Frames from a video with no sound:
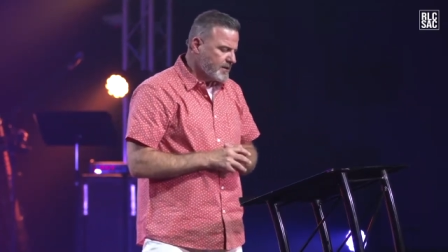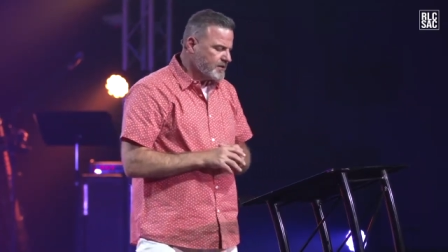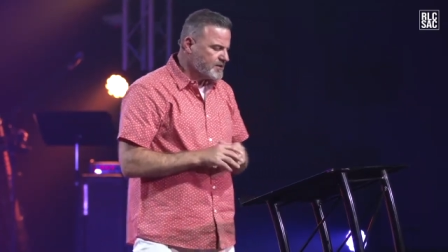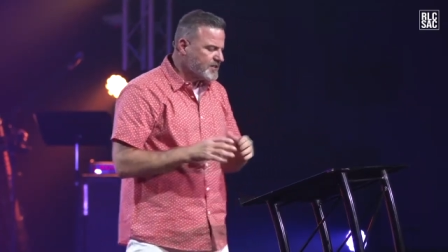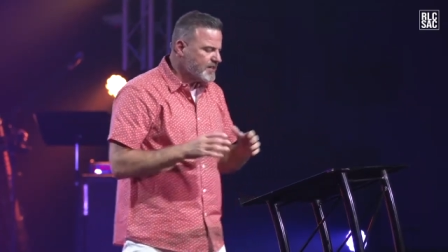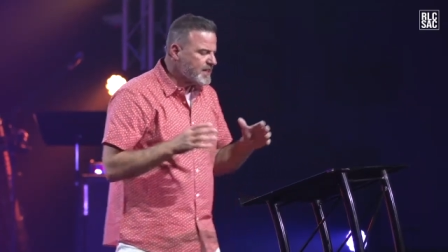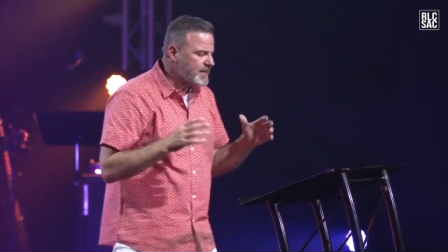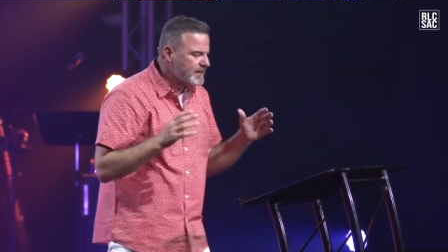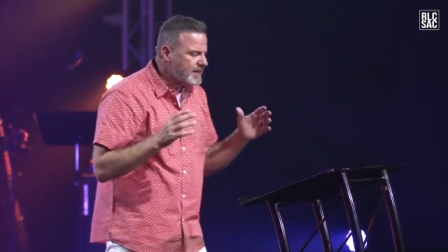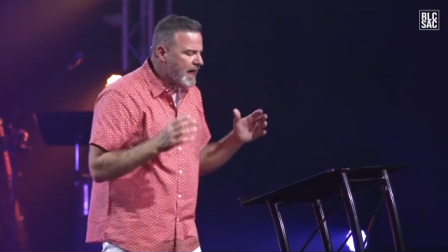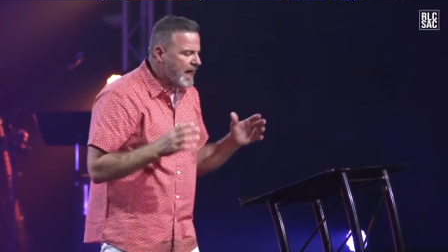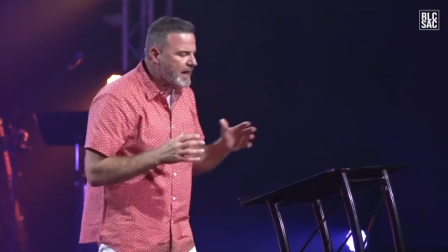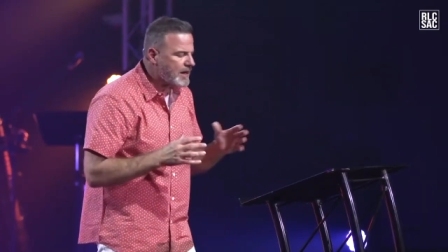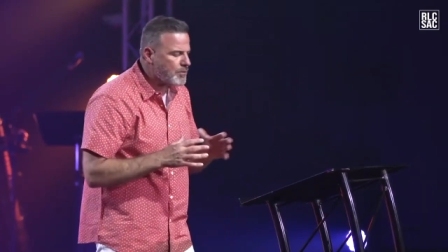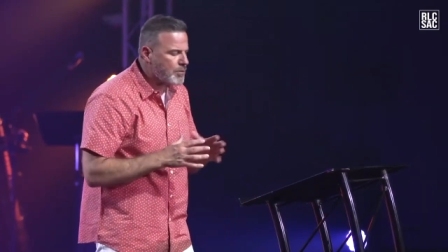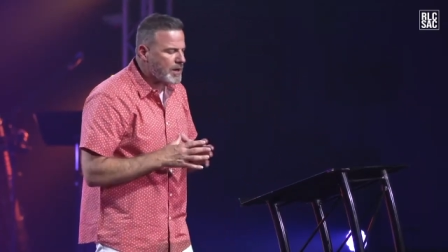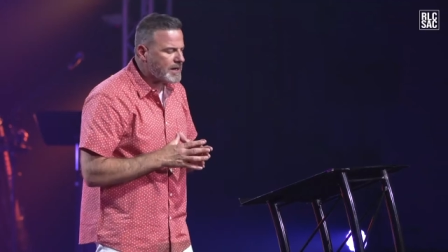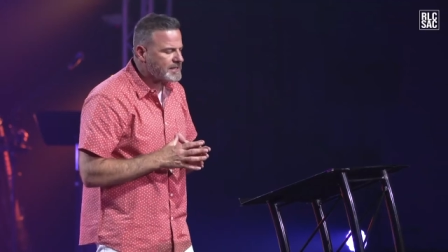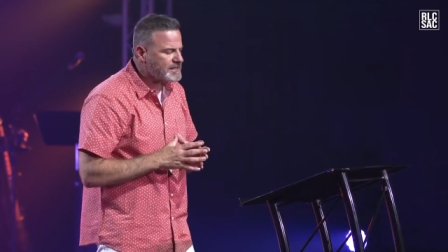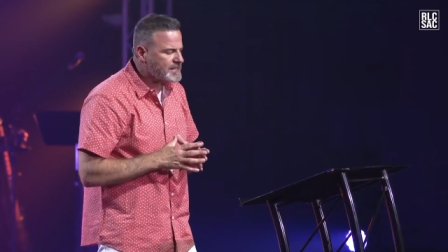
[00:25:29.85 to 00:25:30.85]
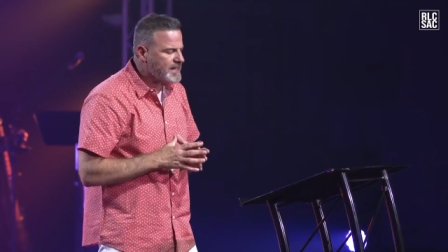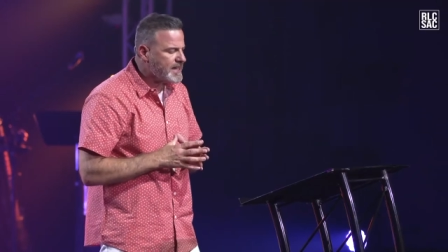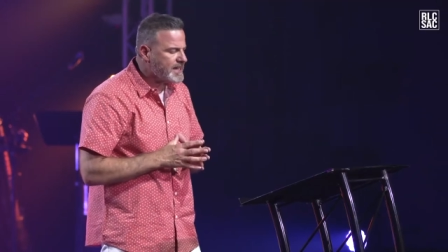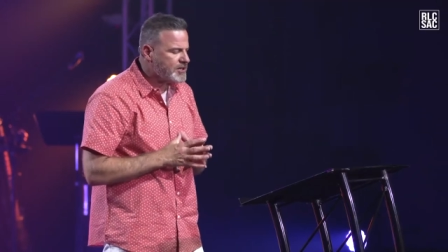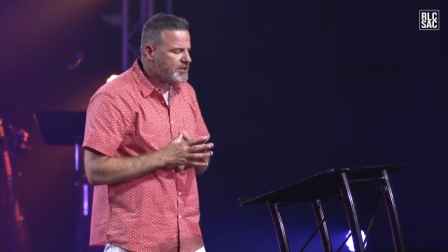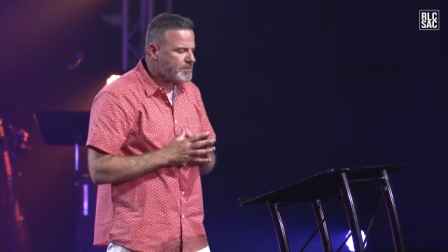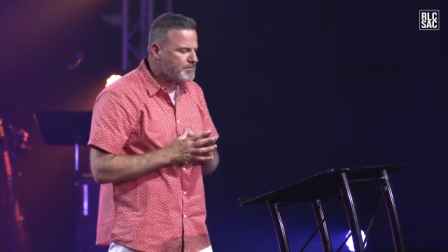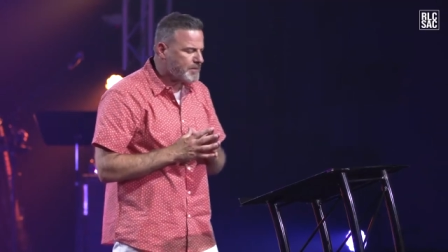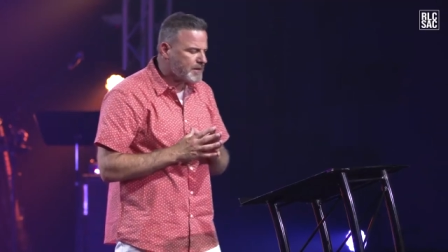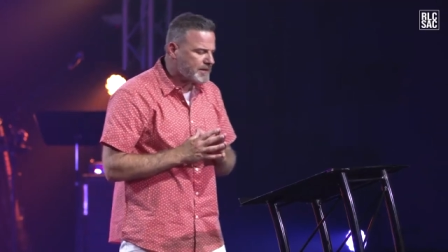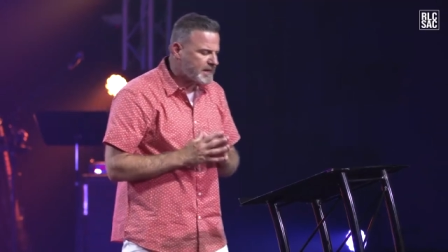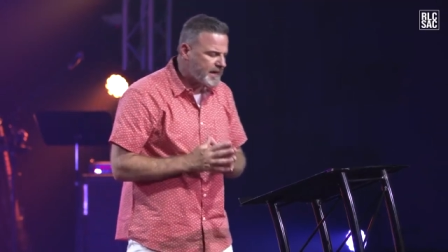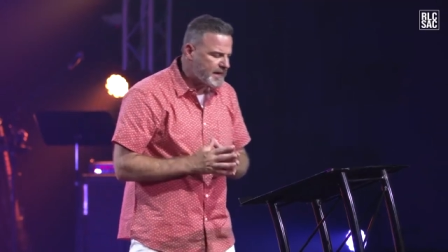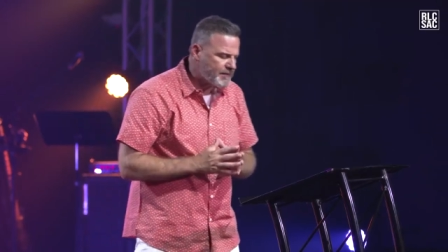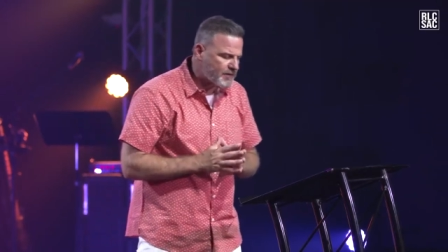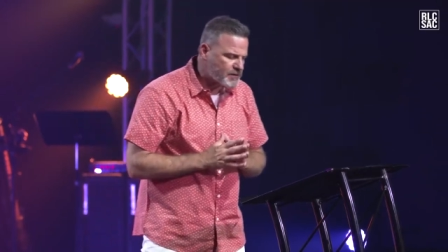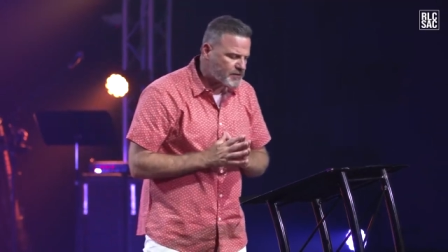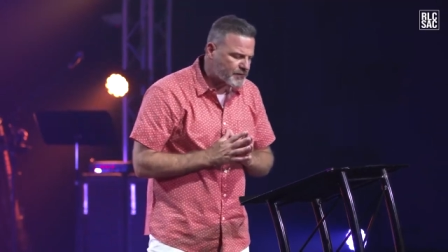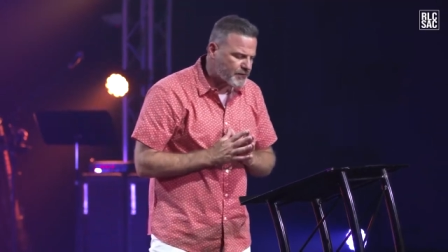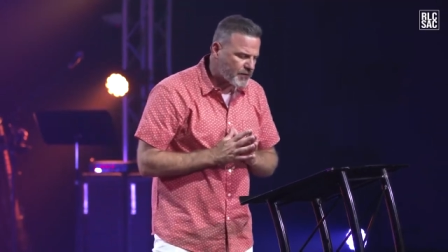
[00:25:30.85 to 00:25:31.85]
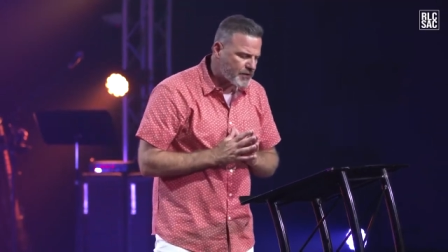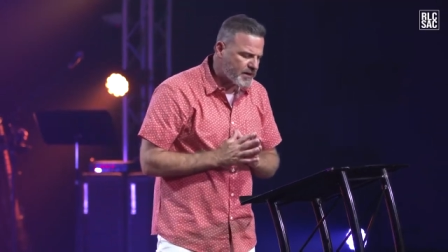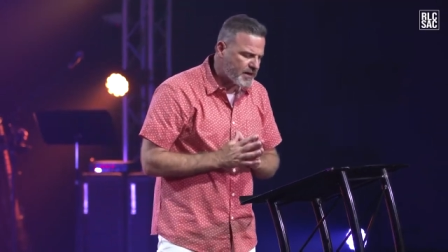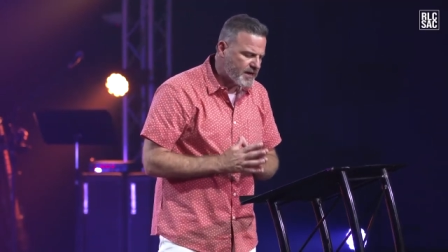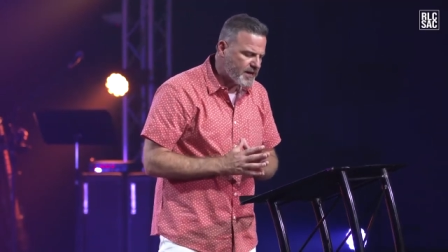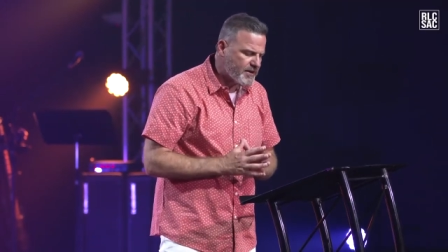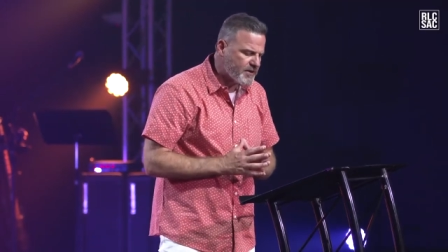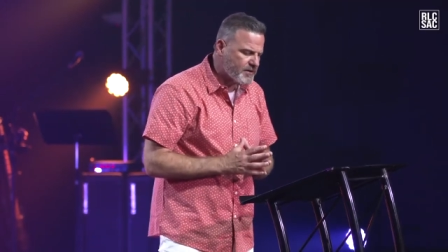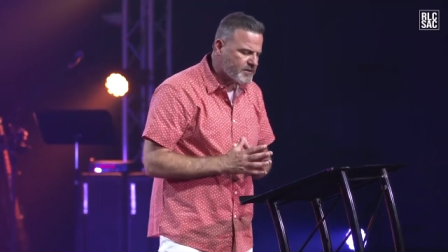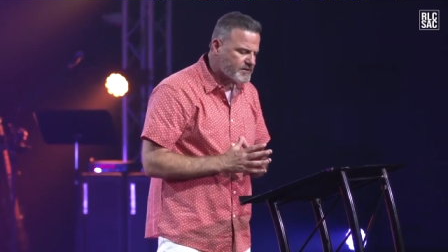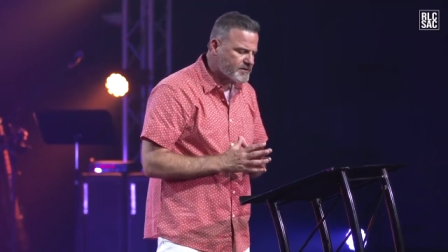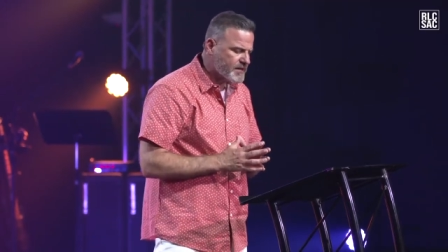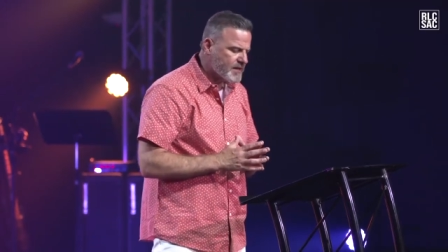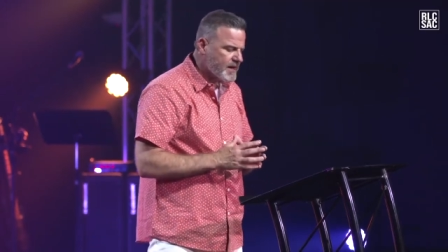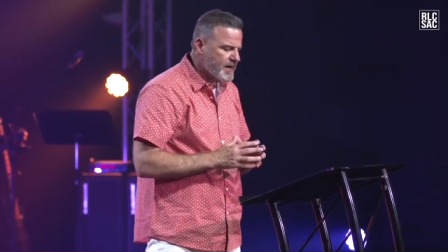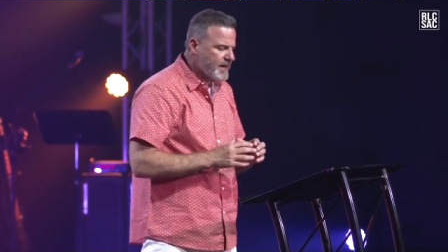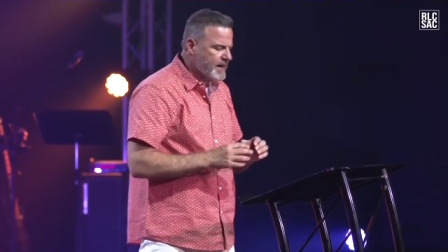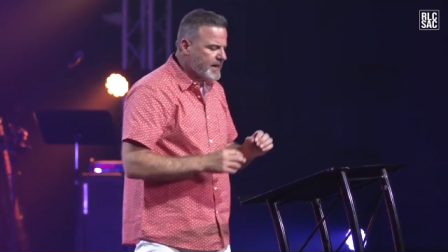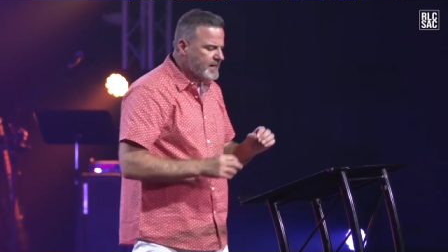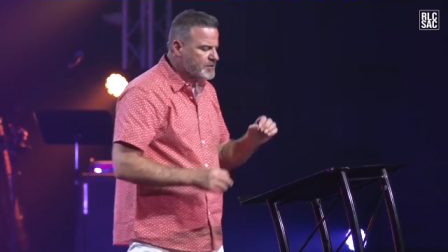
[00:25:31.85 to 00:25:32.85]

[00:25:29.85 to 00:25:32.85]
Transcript: You see, a lot of what has hindered believers for years